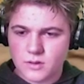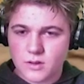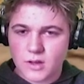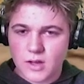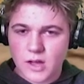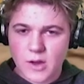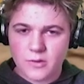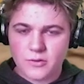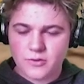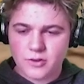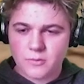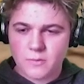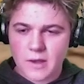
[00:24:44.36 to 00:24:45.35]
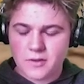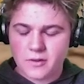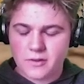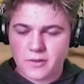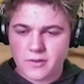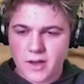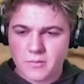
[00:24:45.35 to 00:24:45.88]
I was just basic
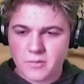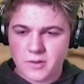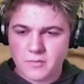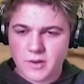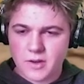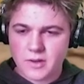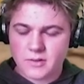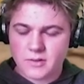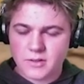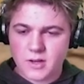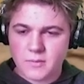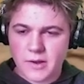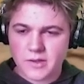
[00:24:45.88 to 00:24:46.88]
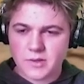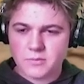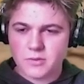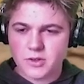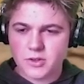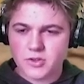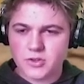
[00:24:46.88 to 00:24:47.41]
like that and did a Bison
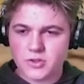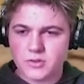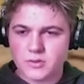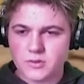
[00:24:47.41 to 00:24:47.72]
push.